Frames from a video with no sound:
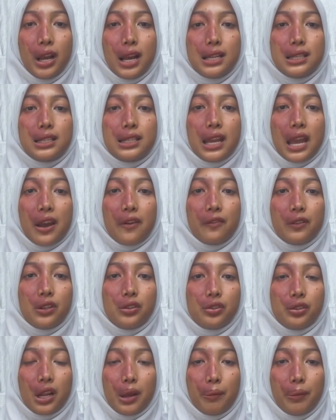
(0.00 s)
as the
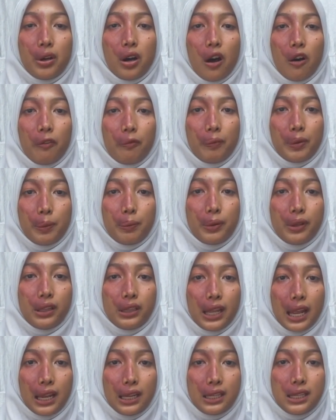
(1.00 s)
average number of people
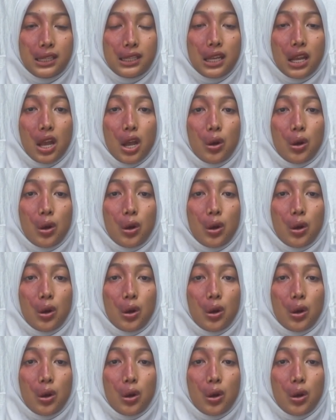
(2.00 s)
dailies